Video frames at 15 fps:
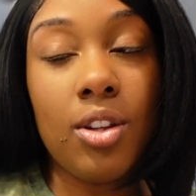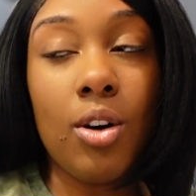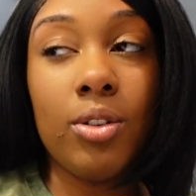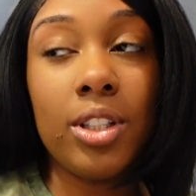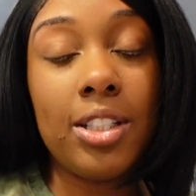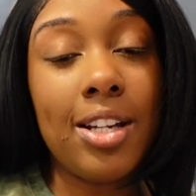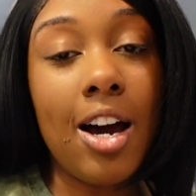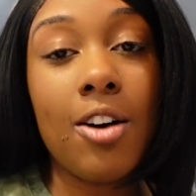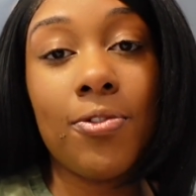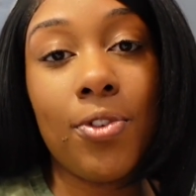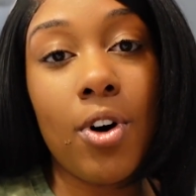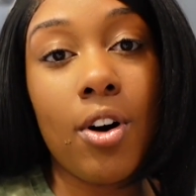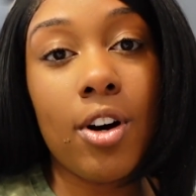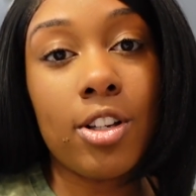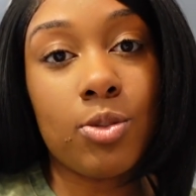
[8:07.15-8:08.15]
The only
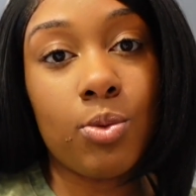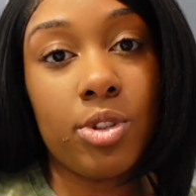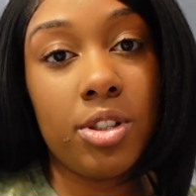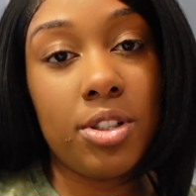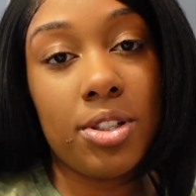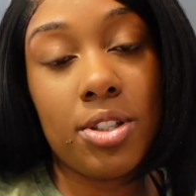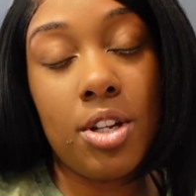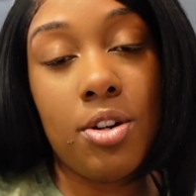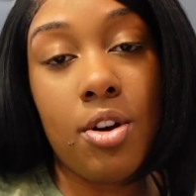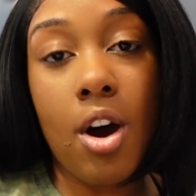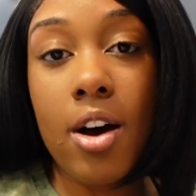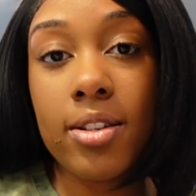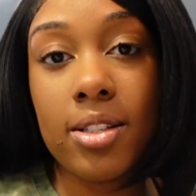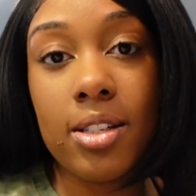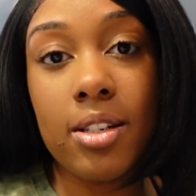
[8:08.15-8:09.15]
downfalls were just the
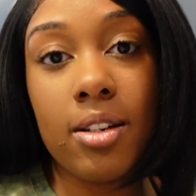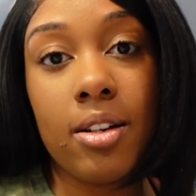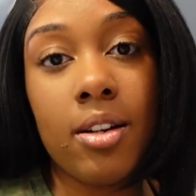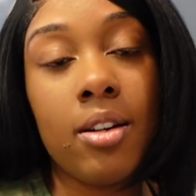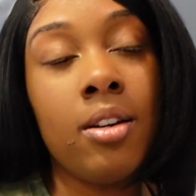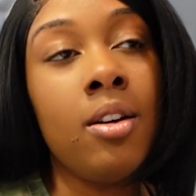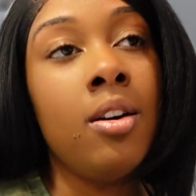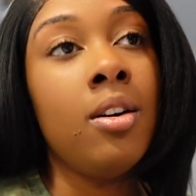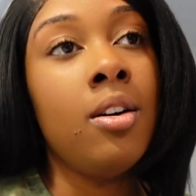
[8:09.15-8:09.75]
nausea.